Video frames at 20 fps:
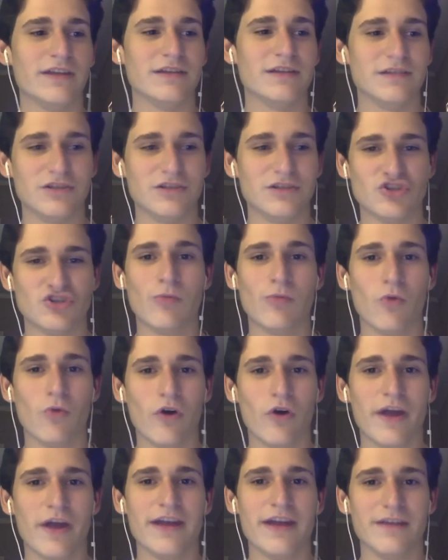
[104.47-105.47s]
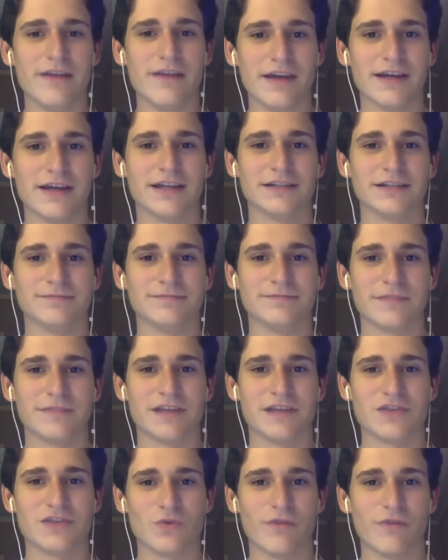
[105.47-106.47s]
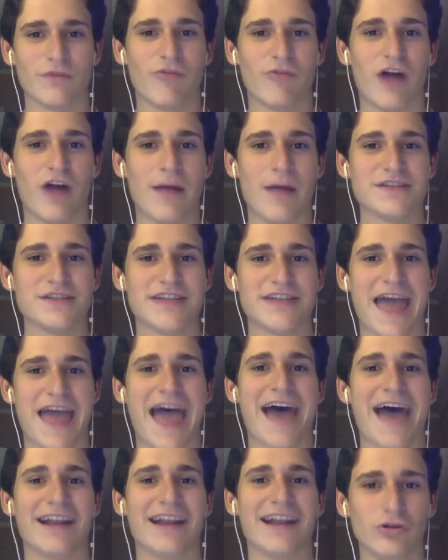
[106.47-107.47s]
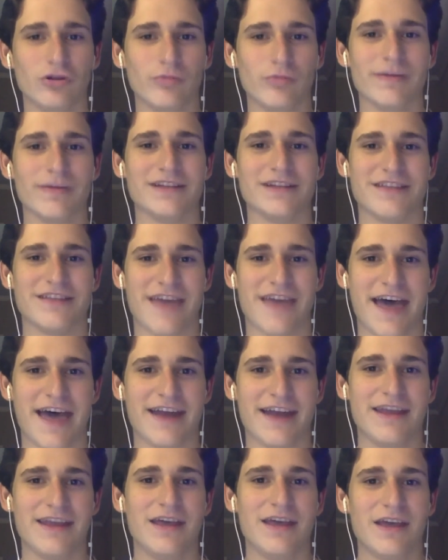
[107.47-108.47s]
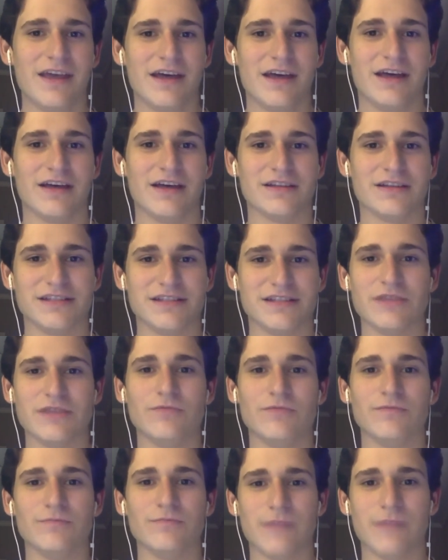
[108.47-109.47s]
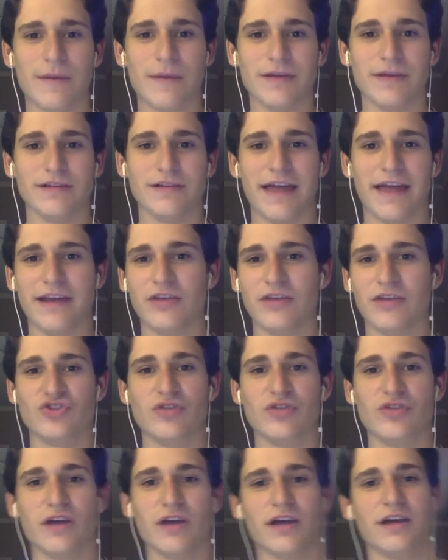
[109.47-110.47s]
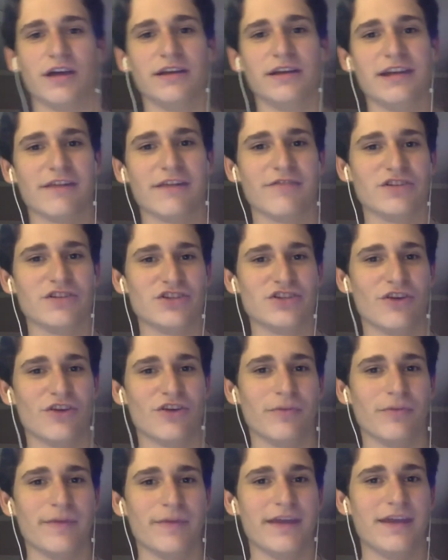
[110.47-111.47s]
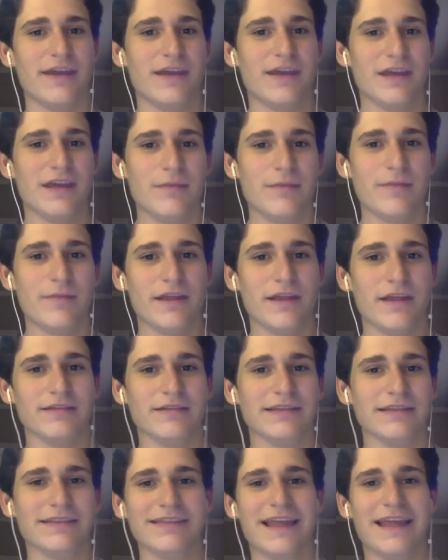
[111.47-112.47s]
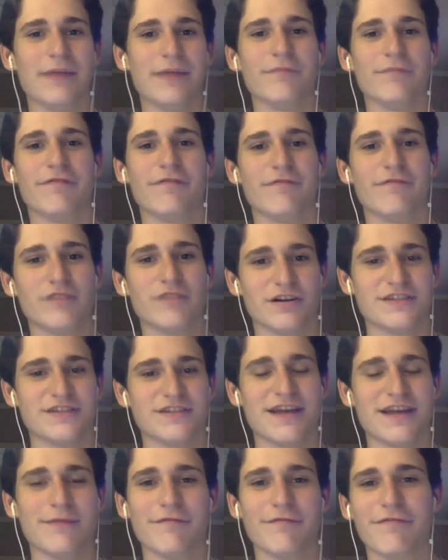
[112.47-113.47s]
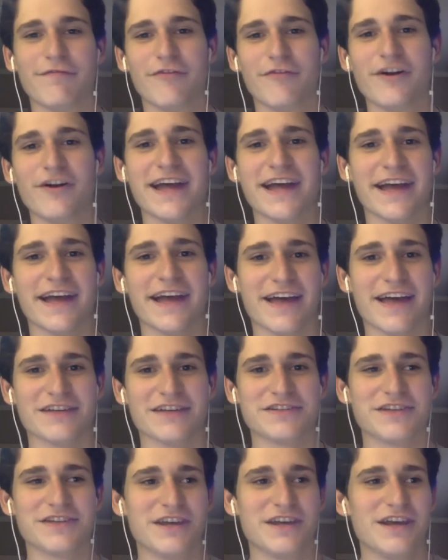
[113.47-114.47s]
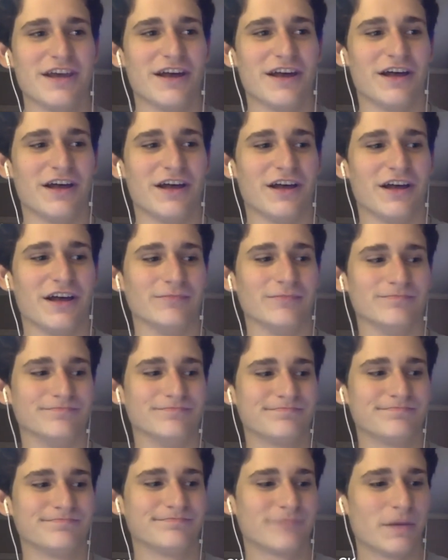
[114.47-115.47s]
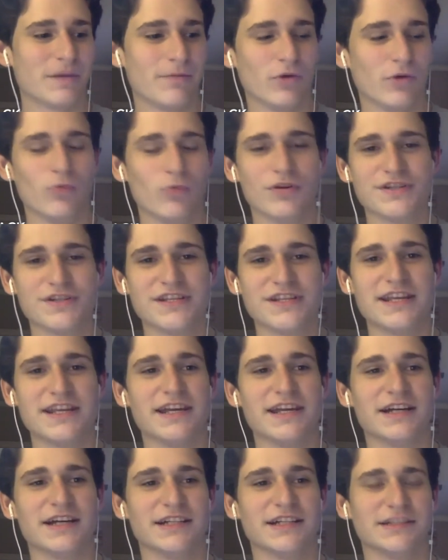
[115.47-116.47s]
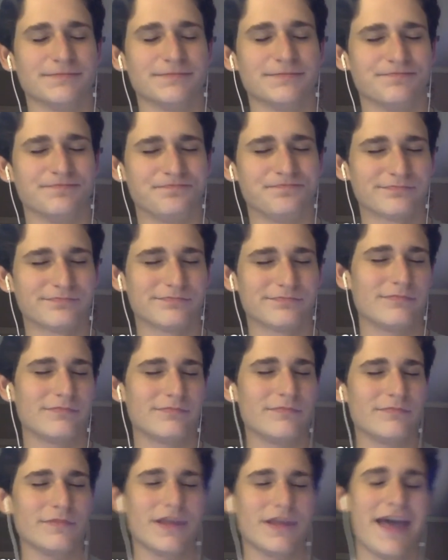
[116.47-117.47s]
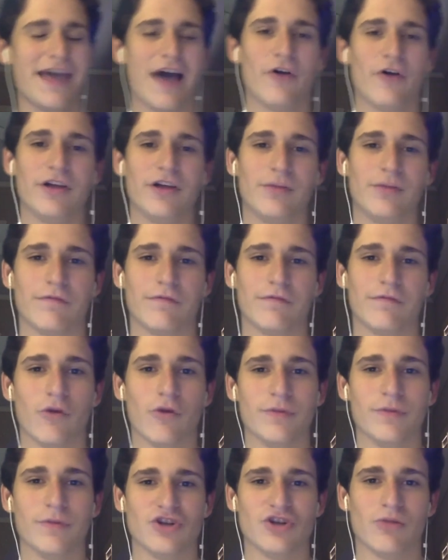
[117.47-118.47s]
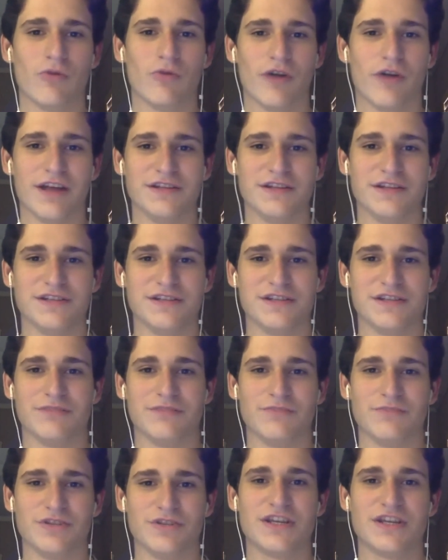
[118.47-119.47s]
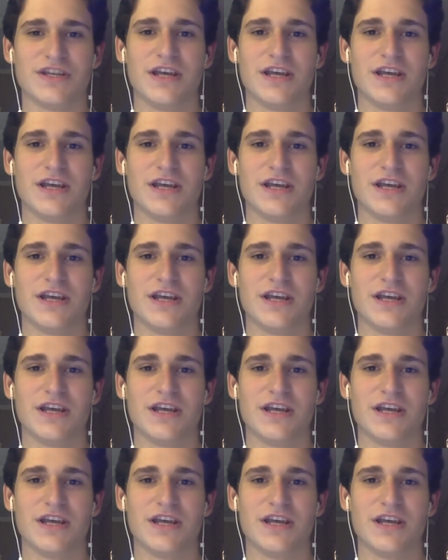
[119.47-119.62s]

Joe Moorhead uh, has sort of promised to add a little bit to that. Uh, see, maybe let uh, Nick Fitzgerald a bit, bit let him f- or set him free, I guess. Um, but we'll see um, how he'll perform in Joe Moorhead's system. Just